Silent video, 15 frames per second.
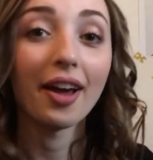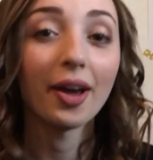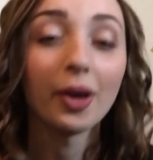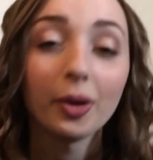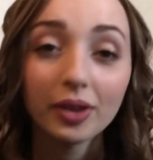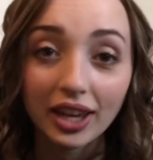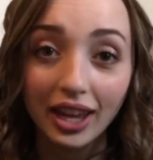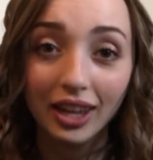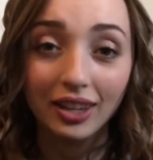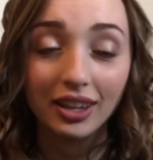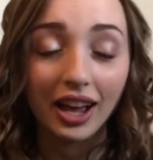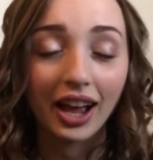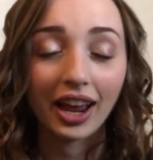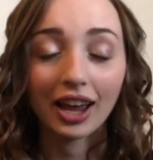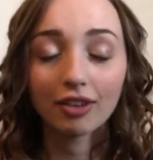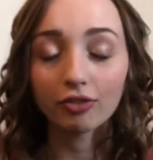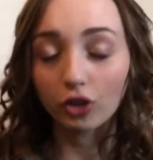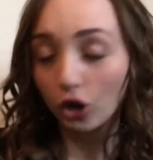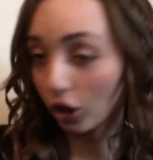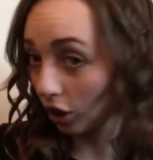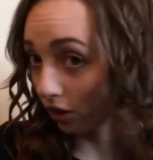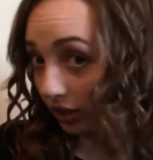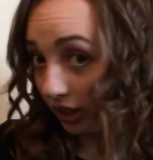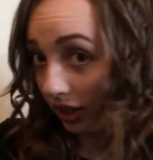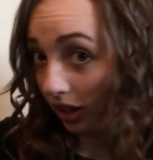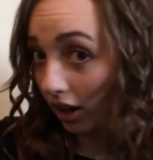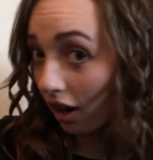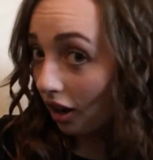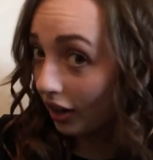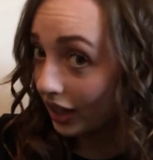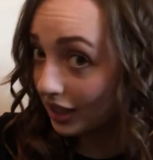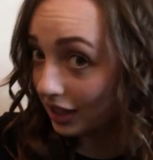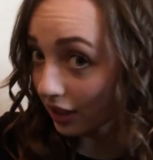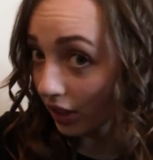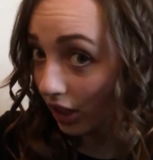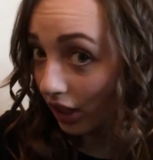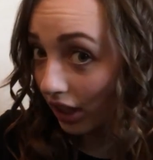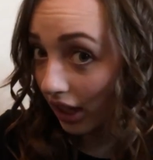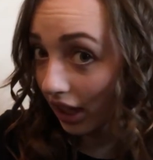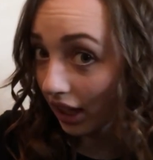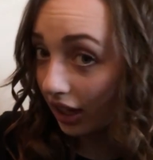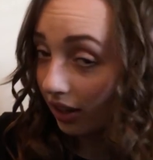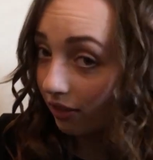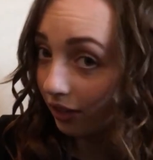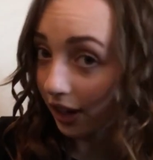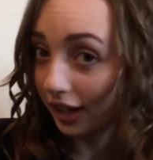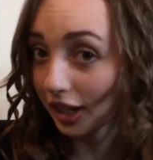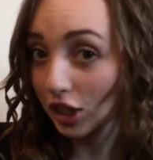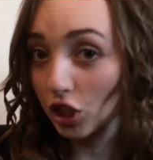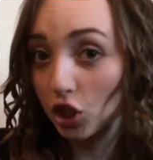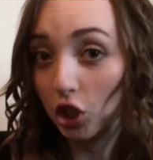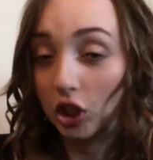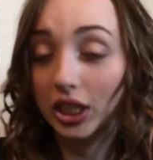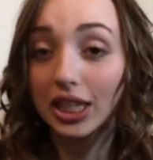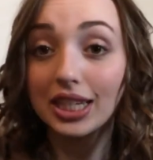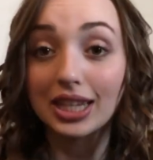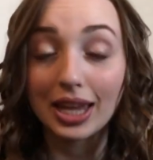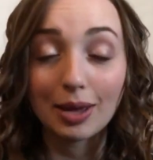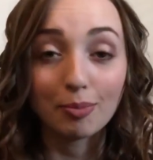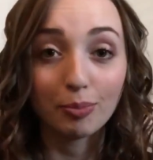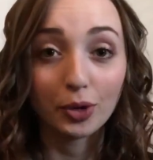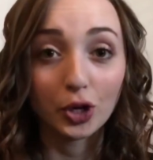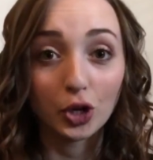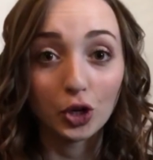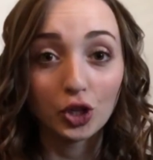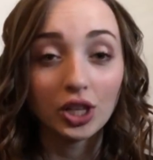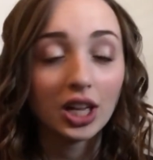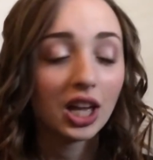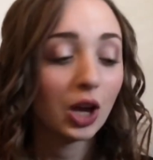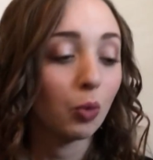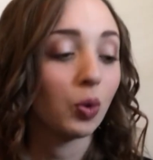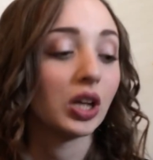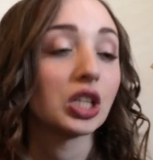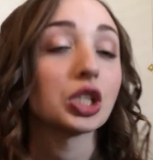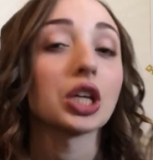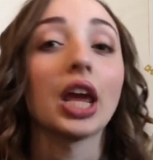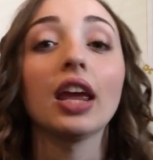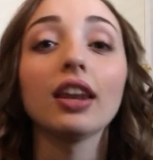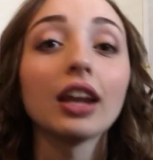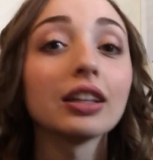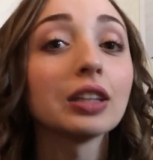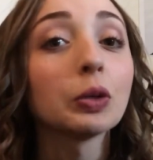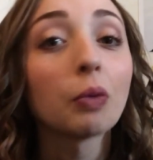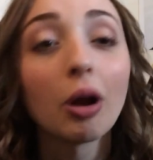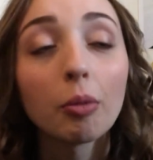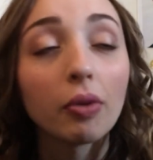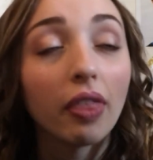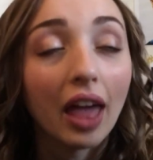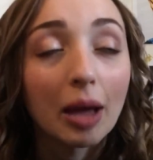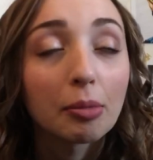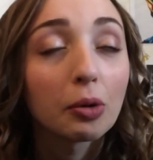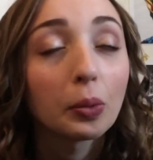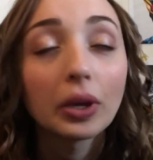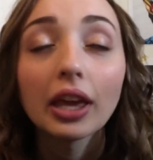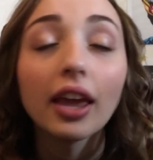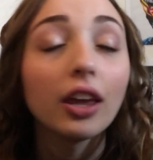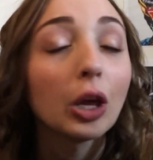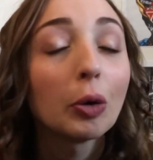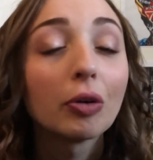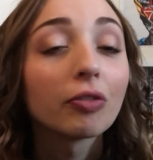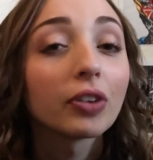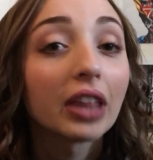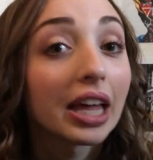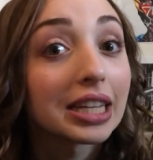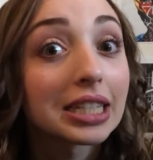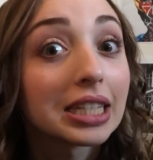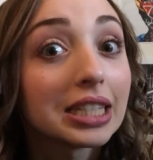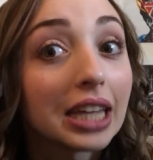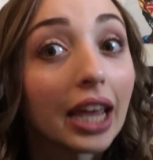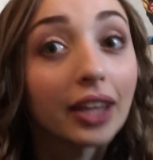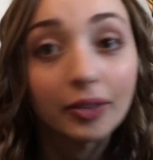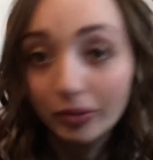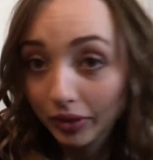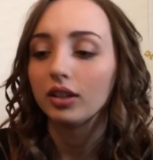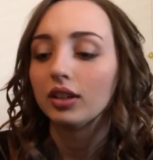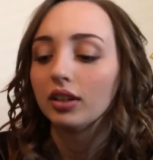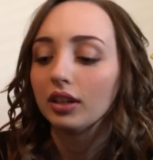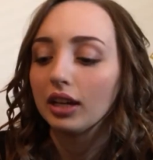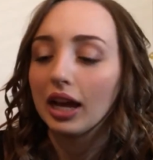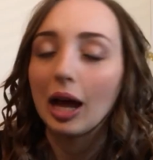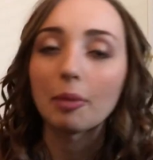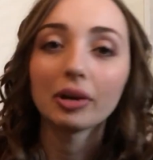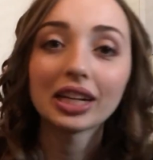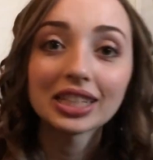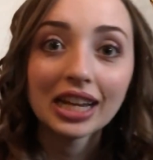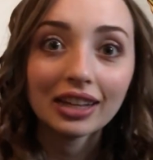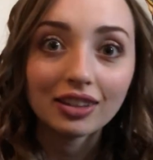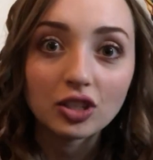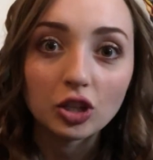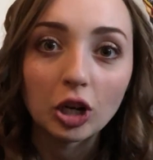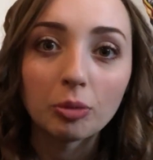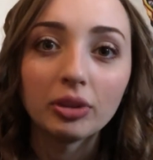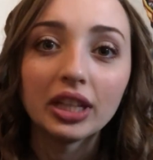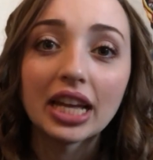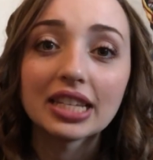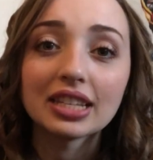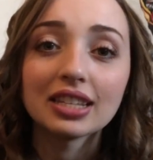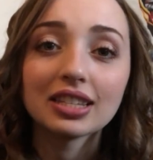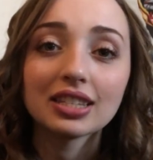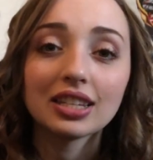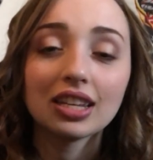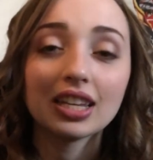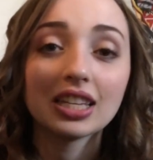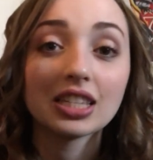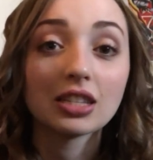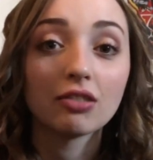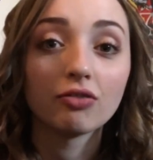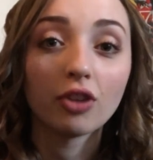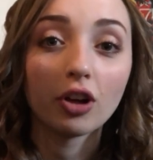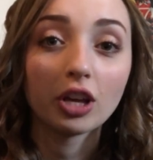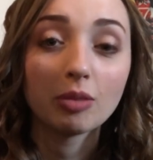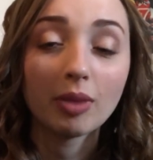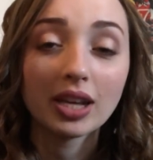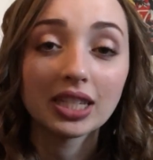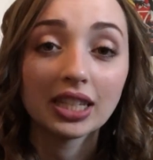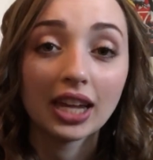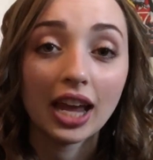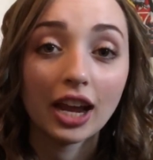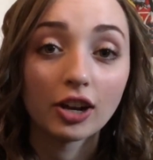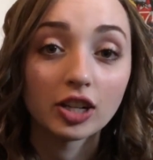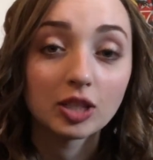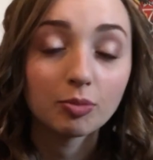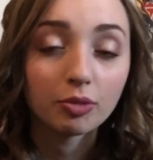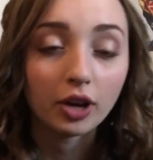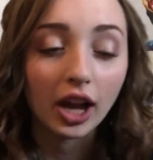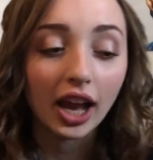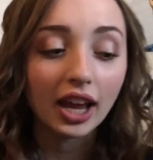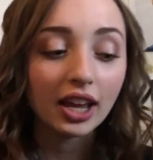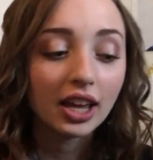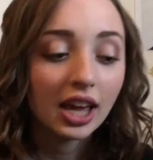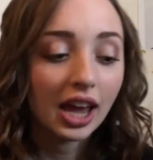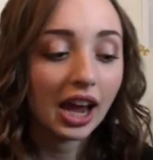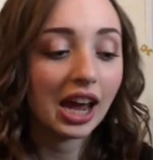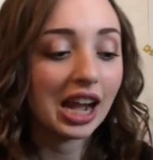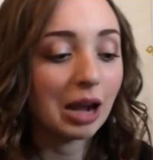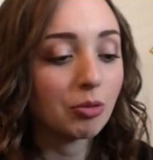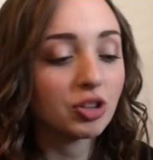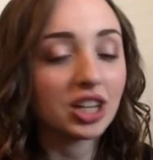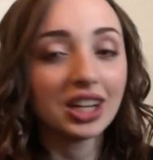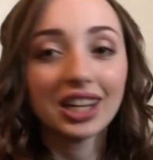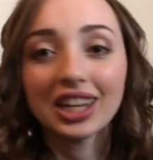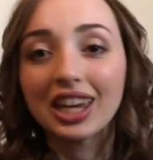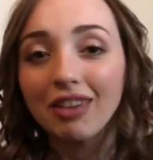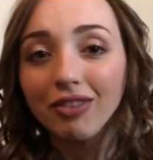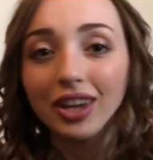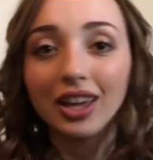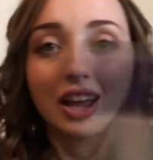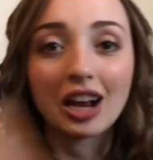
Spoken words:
Okay, I have curled it all. It's looking very Shirley Temple, which ain't nothing wrong with that, but we ain't going for that today. I'm gonna take this Herbal Essences volumizing hairspray and I'm just gonna give it